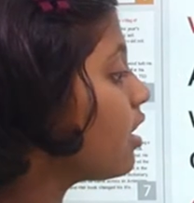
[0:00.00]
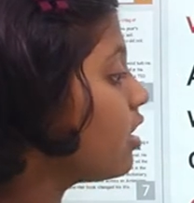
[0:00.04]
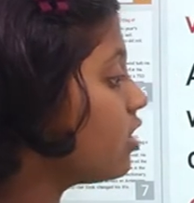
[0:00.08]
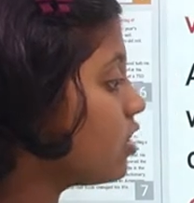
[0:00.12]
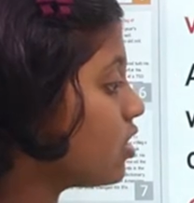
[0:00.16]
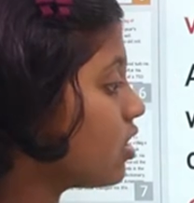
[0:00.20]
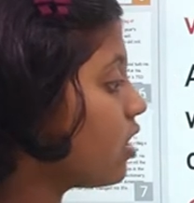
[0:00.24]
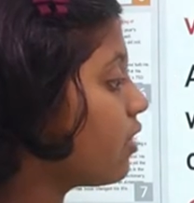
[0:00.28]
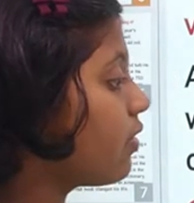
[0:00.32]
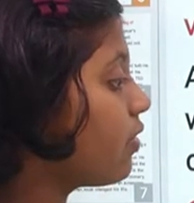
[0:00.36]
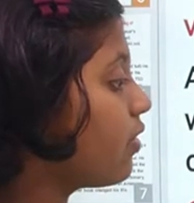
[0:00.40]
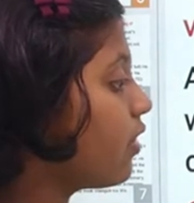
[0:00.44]
and
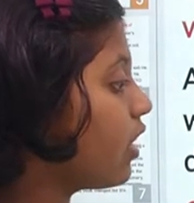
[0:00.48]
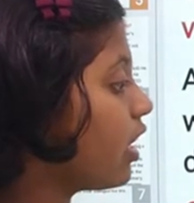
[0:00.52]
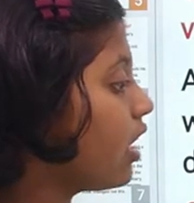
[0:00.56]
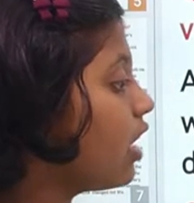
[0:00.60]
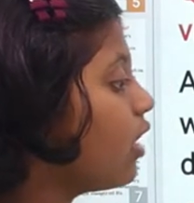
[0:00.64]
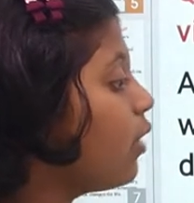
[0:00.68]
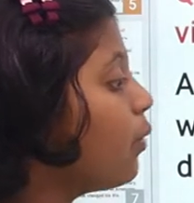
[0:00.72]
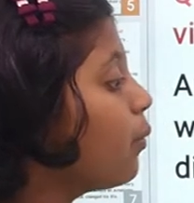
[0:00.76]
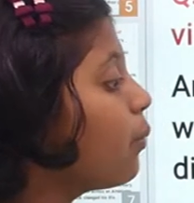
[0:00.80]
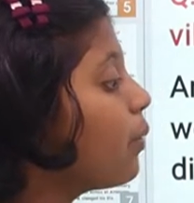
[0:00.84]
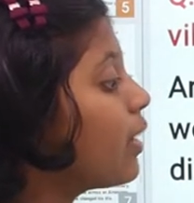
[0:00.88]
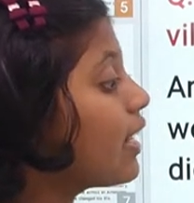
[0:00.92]
Geoffrey
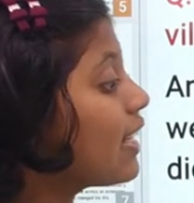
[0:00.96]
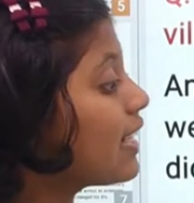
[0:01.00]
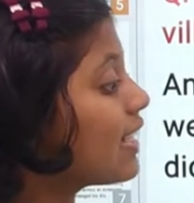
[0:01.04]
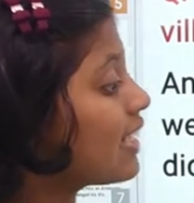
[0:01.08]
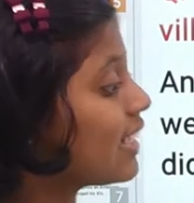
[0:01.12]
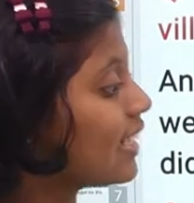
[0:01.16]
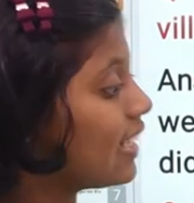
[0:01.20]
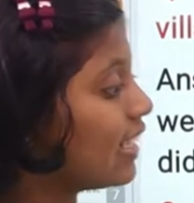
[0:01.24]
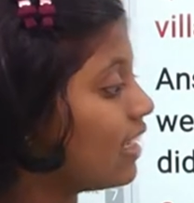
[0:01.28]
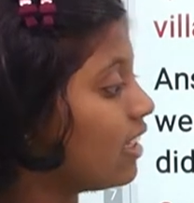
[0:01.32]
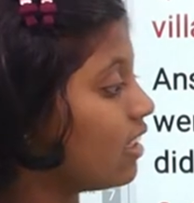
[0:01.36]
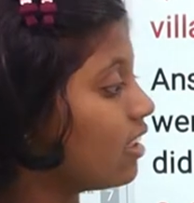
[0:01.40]
were
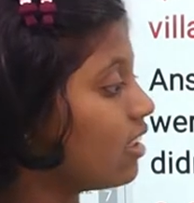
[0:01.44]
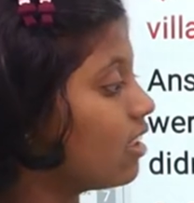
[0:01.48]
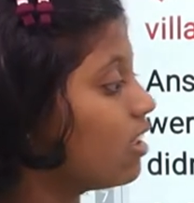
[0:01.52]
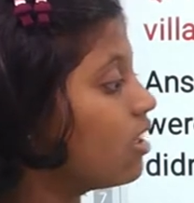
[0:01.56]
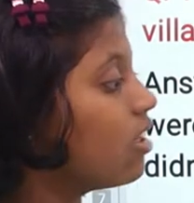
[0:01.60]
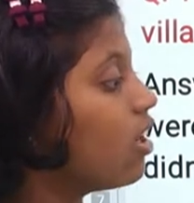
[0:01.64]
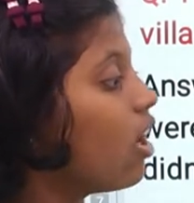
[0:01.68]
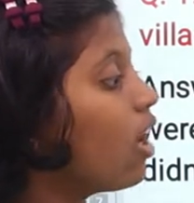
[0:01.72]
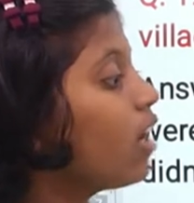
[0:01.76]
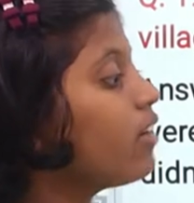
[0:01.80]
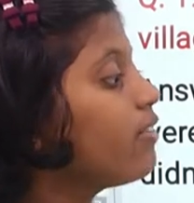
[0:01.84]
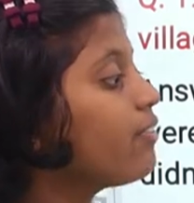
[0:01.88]
keen
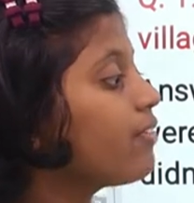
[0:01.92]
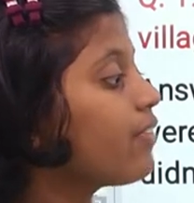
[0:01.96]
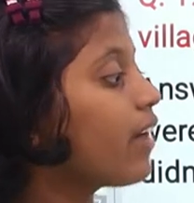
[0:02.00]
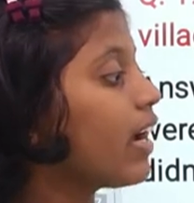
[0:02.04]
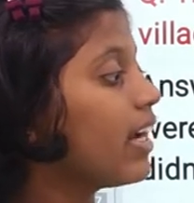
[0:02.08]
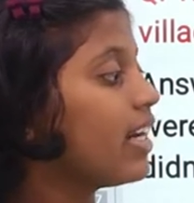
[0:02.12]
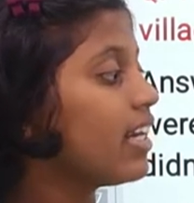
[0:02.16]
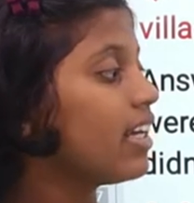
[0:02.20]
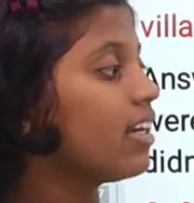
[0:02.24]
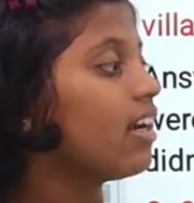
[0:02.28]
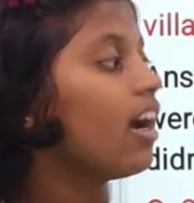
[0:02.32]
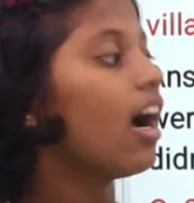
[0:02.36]
on
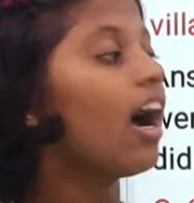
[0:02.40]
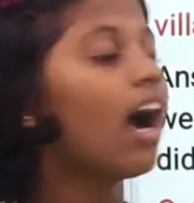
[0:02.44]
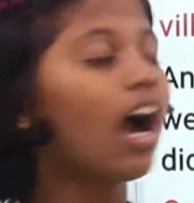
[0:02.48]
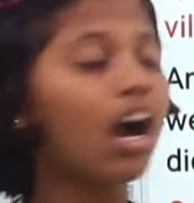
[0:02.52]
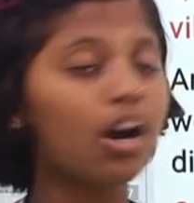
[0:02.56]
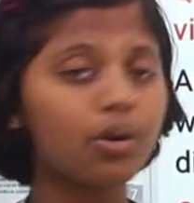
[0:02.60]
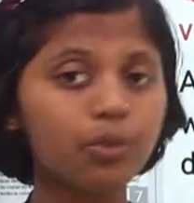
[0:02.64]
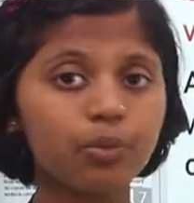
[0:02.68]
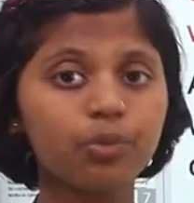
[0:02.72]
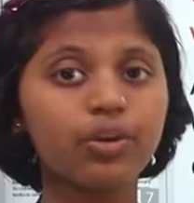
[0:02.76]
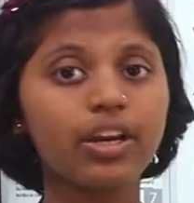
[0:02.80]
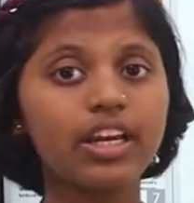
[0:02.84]
finding
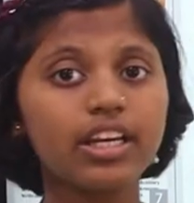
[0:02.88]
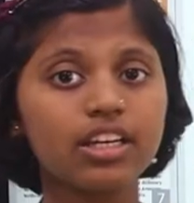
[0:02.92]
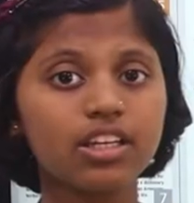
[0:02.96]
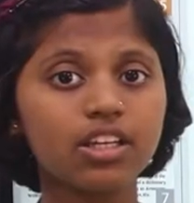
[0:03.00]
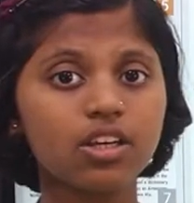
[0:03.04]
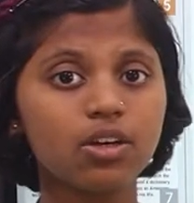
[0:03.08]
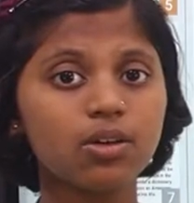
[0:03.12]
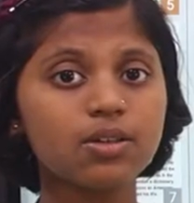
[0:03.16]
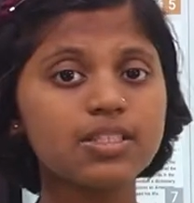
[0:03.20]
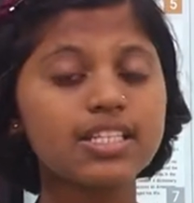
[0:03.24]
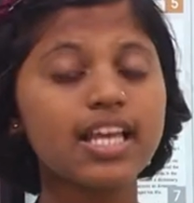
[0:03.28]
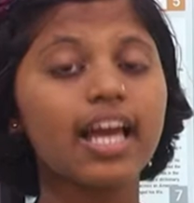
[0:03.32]
how
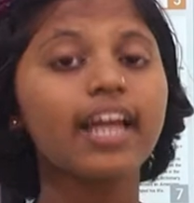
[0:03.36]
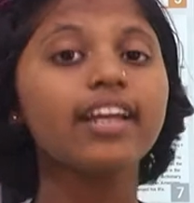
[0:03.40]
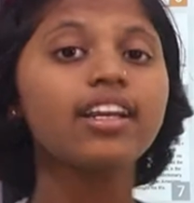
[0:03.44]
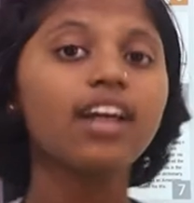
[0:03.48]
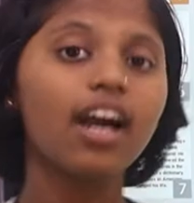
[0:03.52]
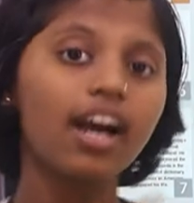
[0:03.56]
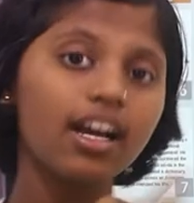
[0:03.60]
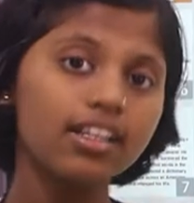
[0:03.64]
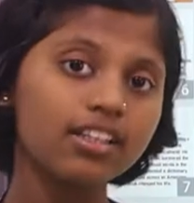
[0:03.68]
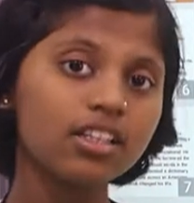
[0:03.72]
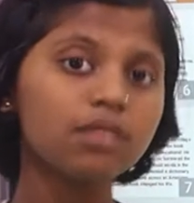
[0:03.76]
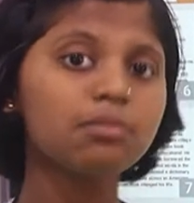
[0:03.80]
radios and
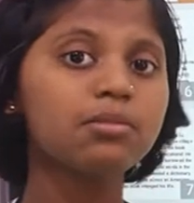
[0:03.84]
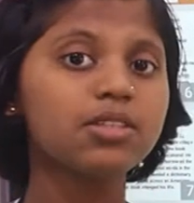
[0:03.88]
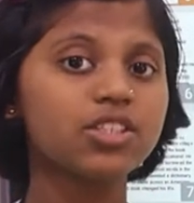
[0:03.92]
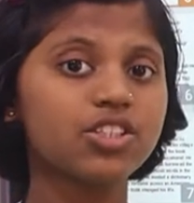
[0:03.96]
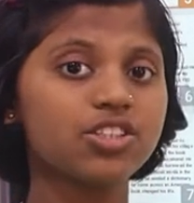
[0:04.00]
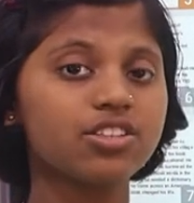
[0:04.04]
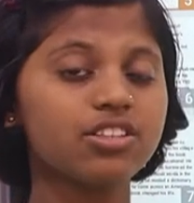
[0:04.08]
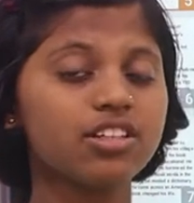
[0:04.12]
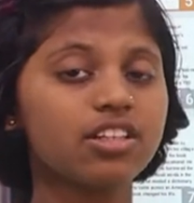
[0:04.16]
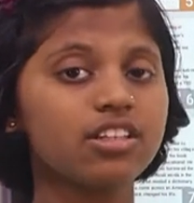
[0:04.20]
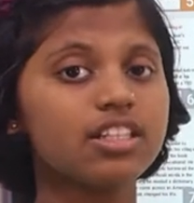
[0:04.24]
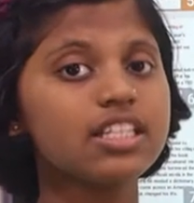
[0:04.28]
other
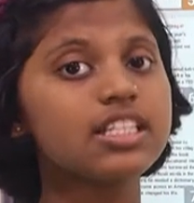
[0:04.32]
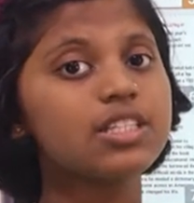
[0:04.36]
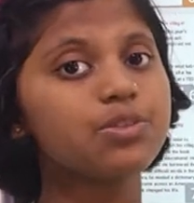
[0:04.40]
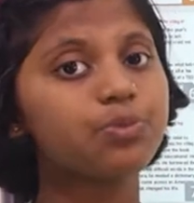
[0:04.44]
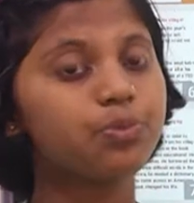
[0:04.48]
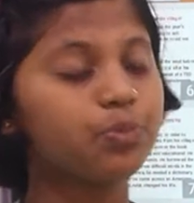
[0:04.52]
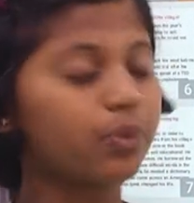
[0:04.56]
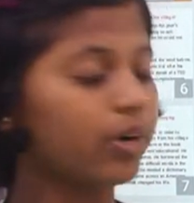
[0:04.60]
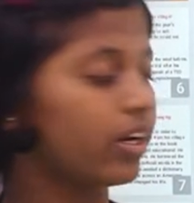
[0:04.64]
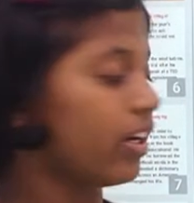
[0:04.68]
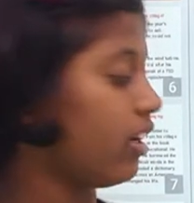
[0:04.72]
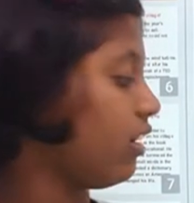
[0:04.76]
machineries
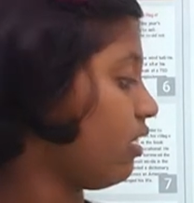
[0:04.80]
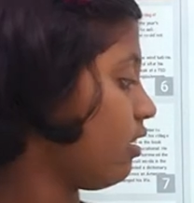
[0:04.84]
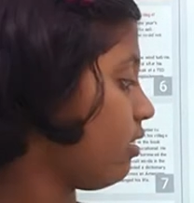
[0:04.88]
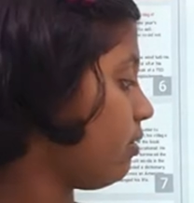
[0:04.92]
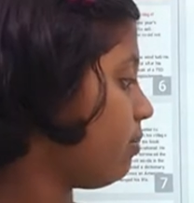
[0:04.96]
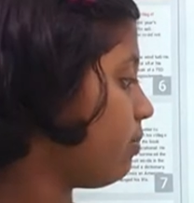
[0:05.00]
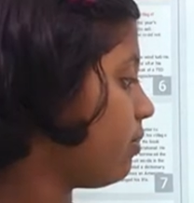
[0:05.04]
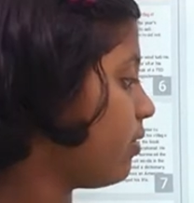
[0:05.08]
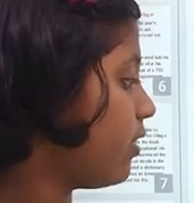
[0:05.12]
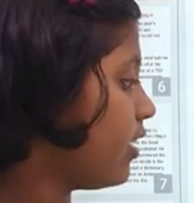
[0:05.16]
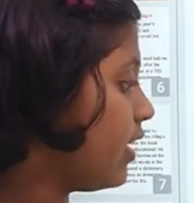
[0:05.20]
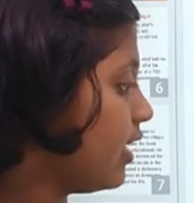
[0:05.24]
worked.
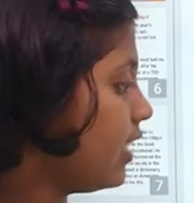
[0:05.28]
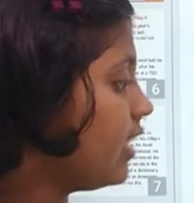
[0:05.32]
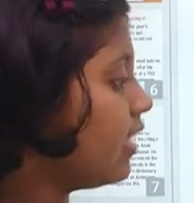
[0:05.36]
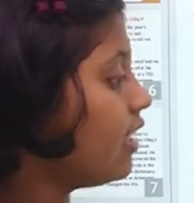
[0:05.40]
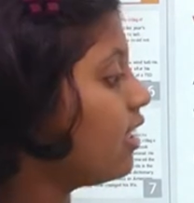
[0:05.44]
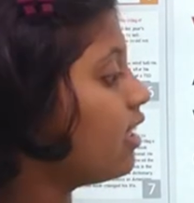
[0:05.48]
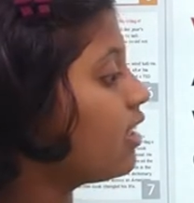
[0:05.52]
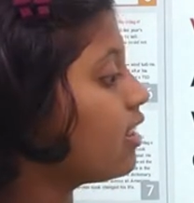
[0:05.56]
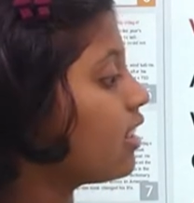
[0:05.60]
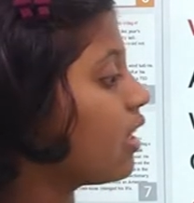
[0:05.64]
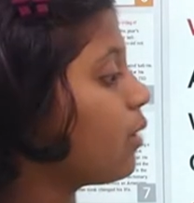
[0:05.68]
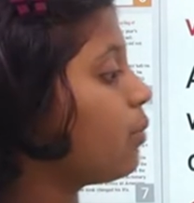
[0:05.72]

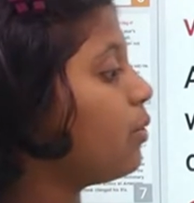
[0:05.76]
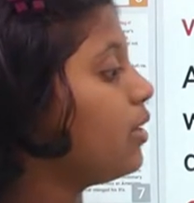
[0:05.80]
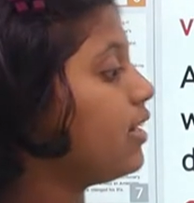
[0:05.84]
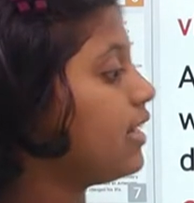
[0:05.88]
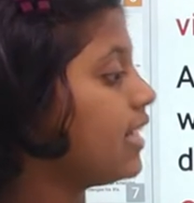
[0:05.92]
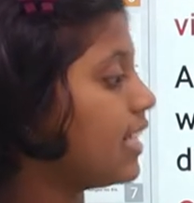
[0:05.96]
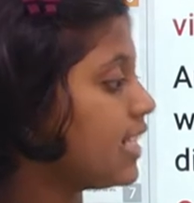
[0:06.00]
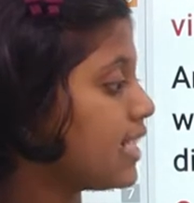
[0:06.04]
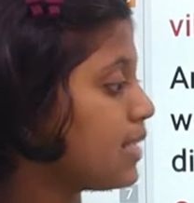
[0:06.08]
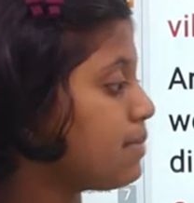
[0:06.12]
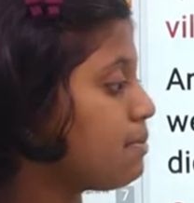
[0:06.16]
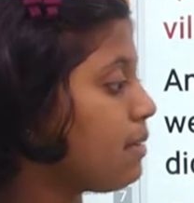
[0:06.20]
They will
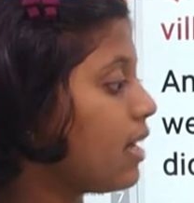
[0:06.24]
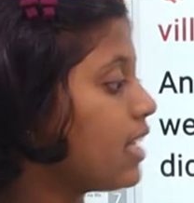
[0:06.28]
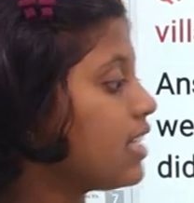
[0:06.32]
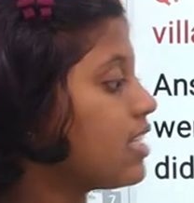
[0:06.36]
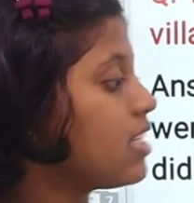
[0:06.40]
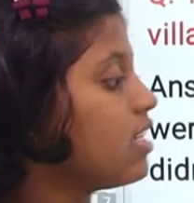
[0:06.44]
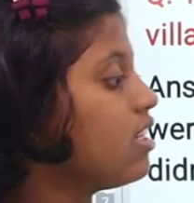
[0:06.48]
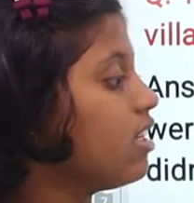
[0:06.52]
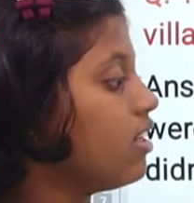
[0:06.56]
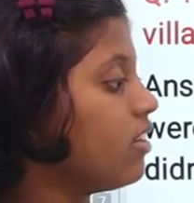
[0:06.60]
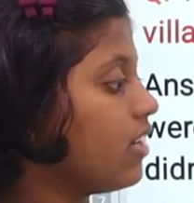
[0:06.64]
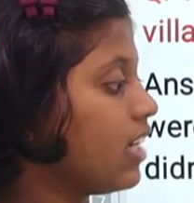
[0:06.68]

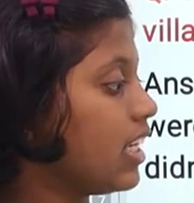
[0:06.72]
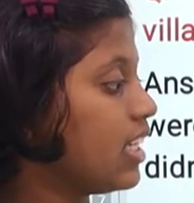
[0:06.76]
dismantle a